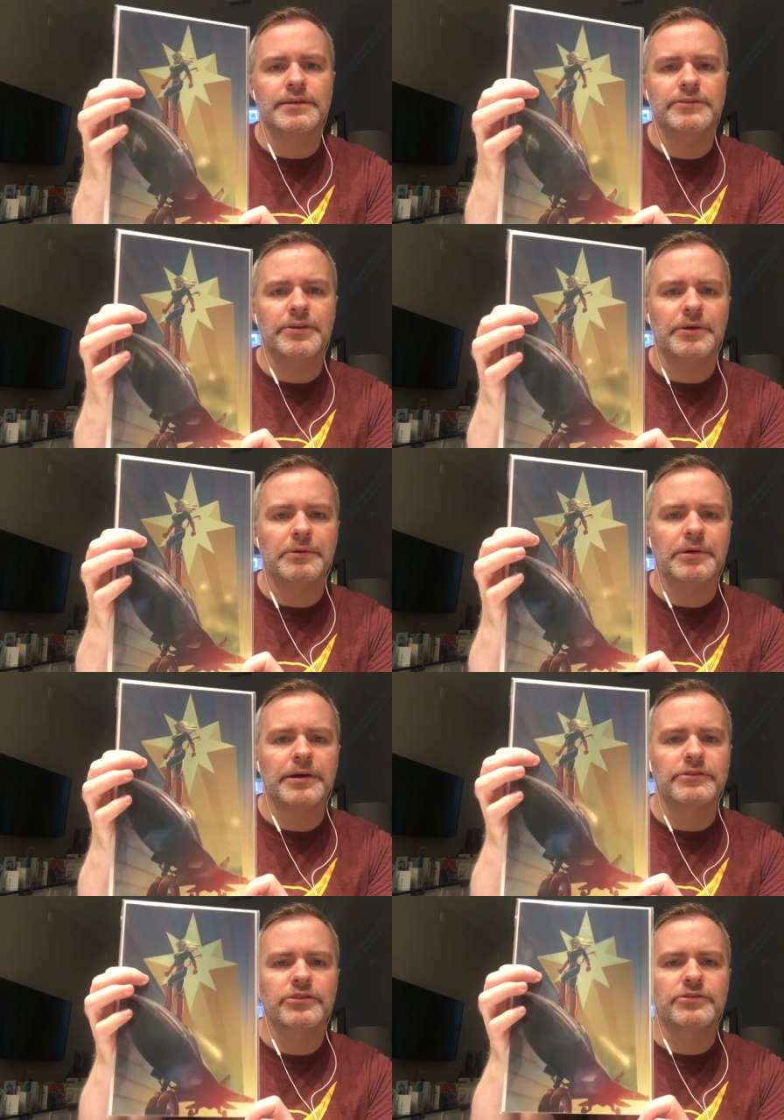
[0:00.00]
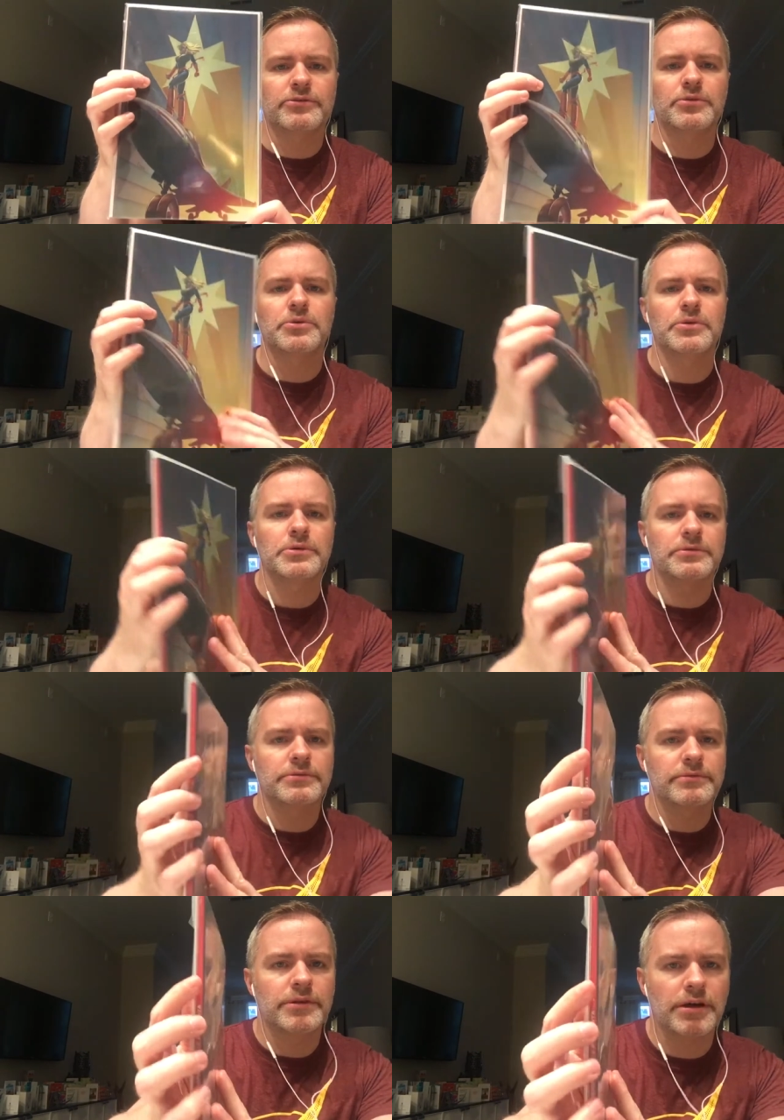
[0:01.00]
Just a cool
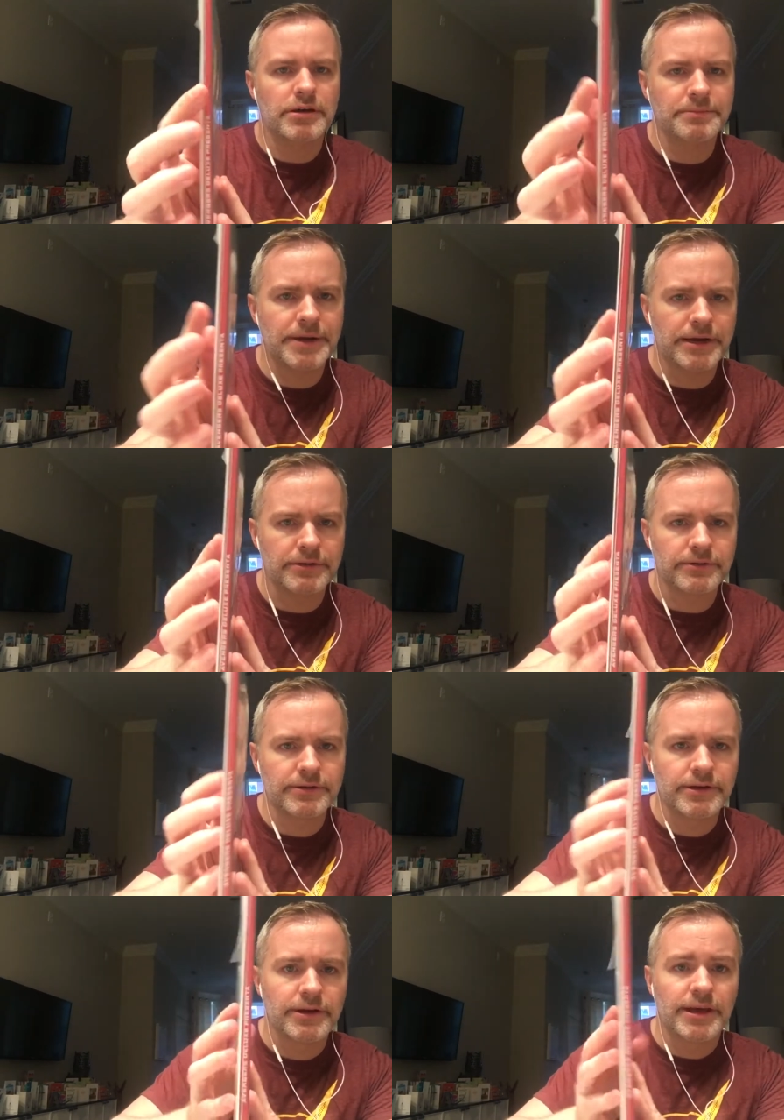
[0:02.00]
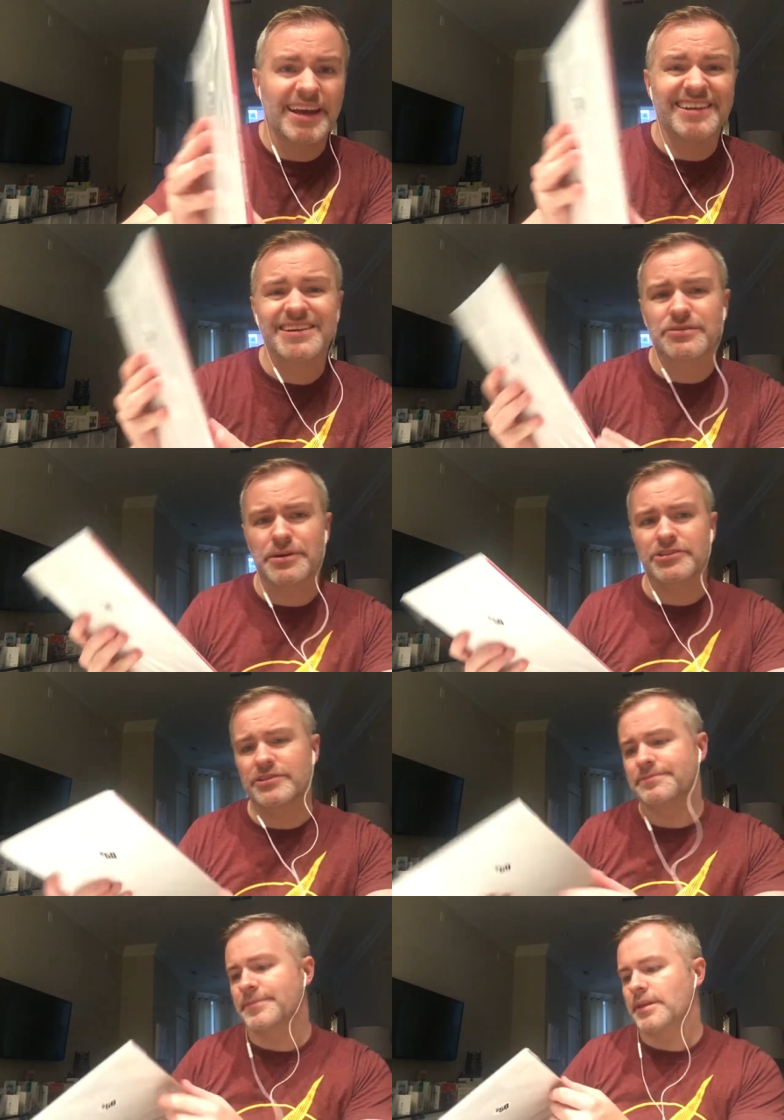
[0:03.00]
hardbound. And I think it's
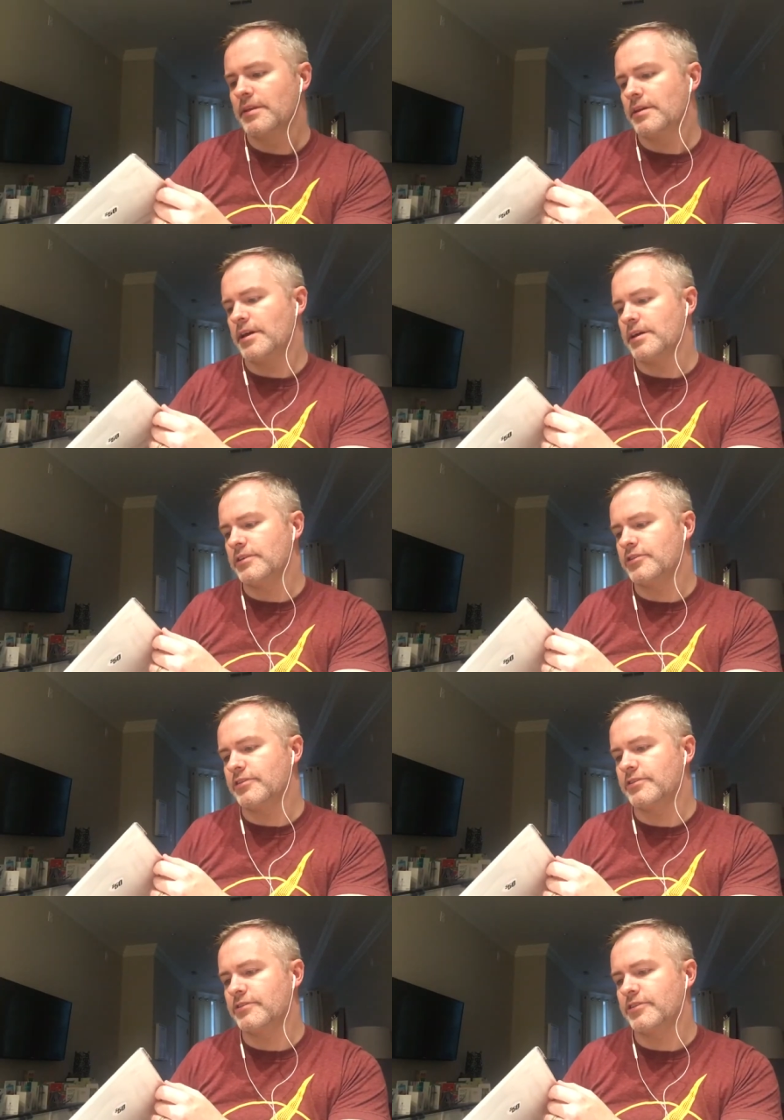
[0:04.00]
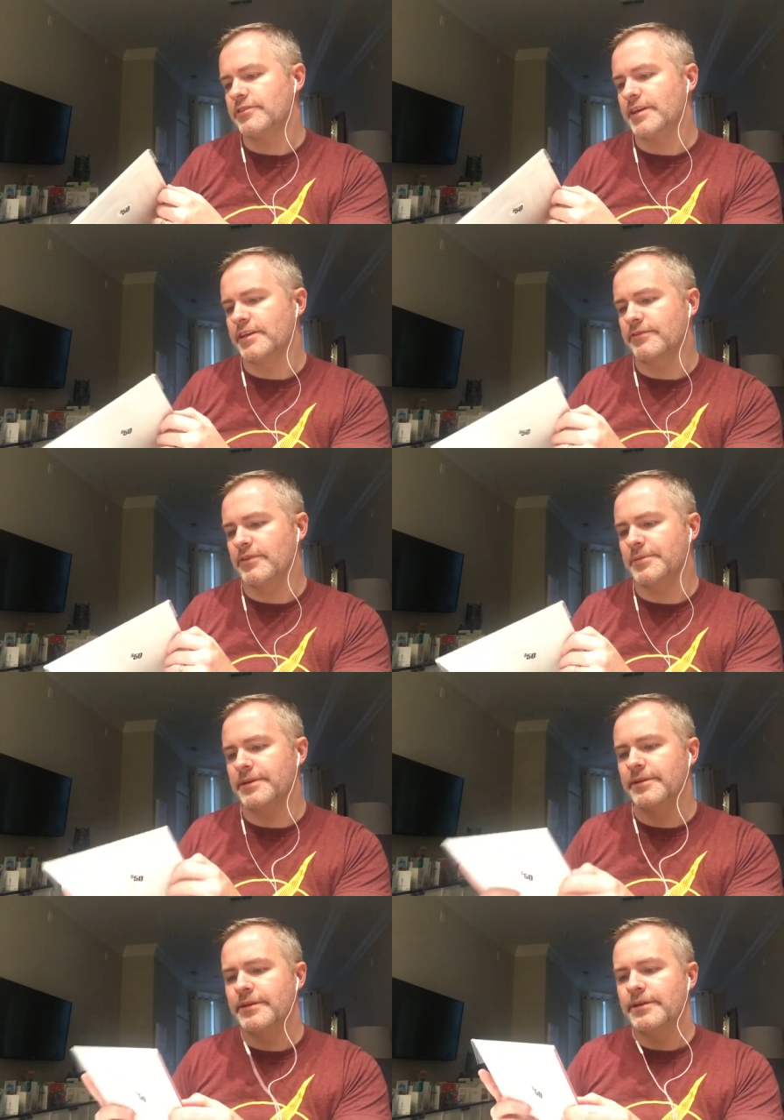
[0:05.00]
Russian, just telling from
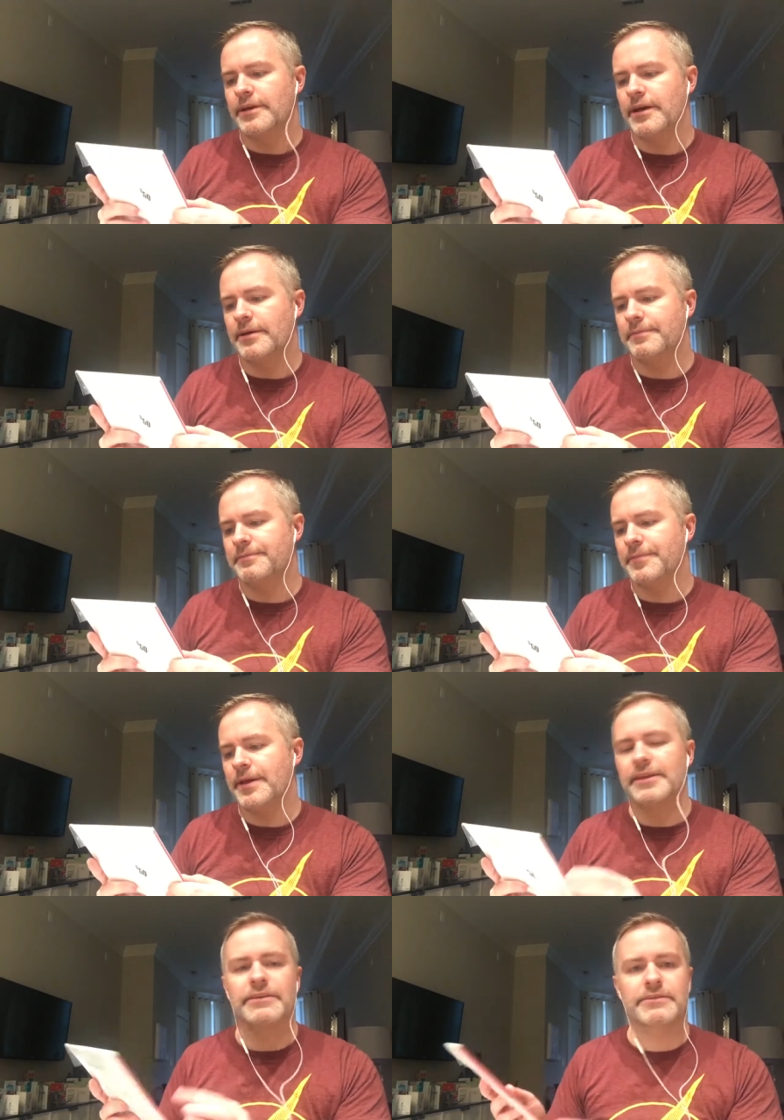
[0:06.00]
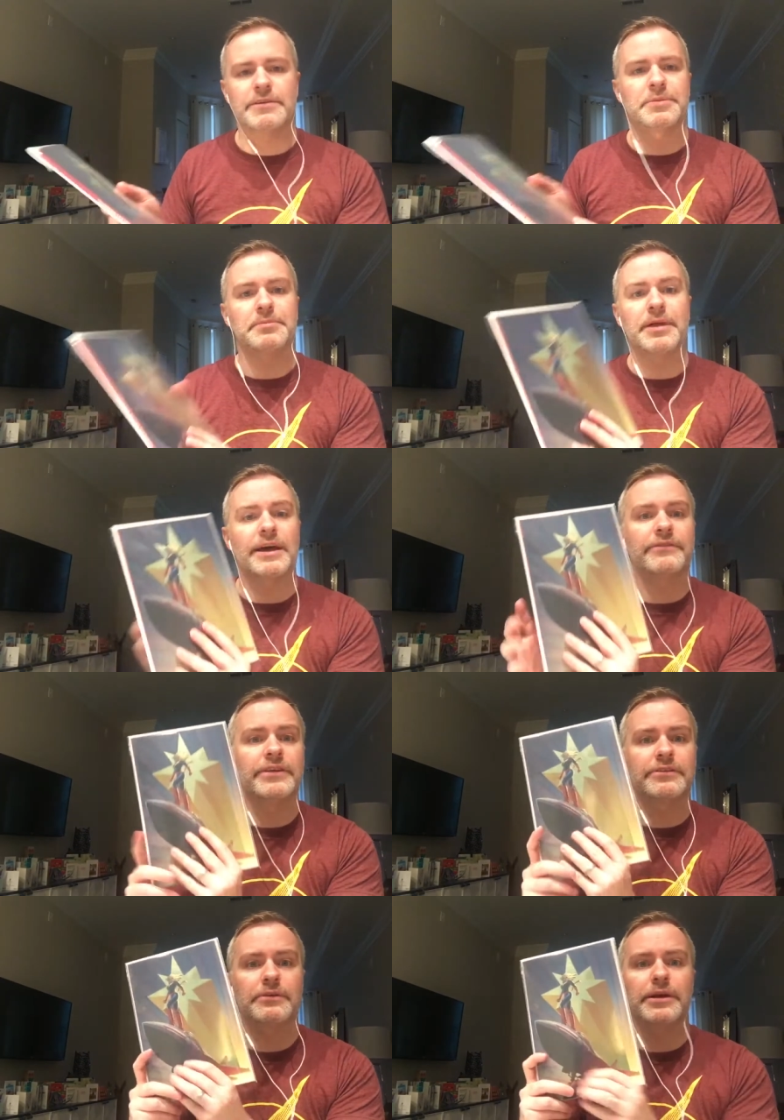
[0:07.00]
it. I think some people have
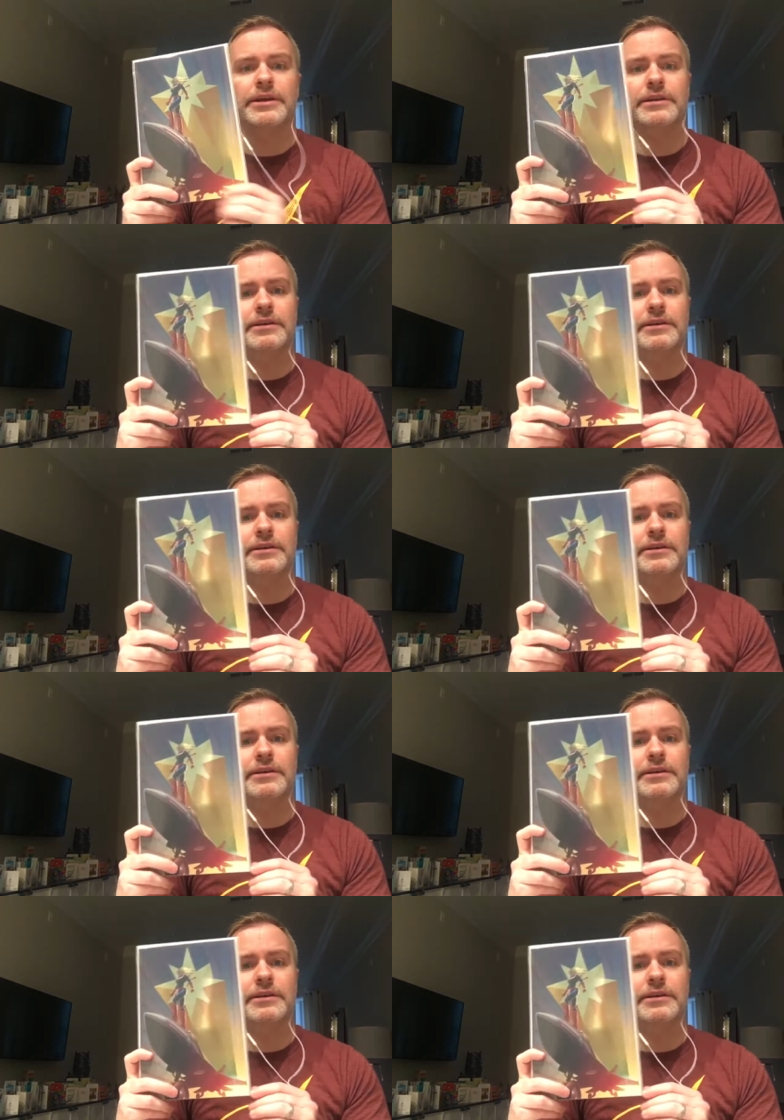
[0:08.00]
this already